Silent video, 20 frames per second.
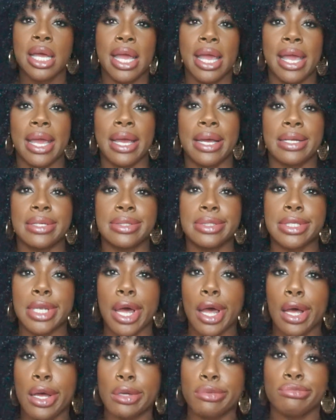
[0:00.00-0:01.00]
and
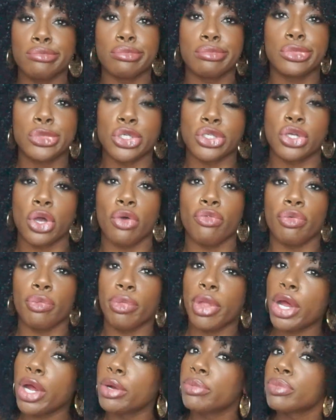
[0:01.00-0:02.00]
just go from
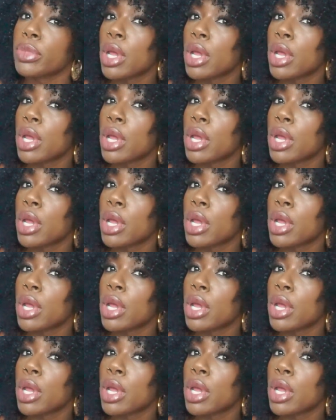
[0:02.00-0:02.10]
there.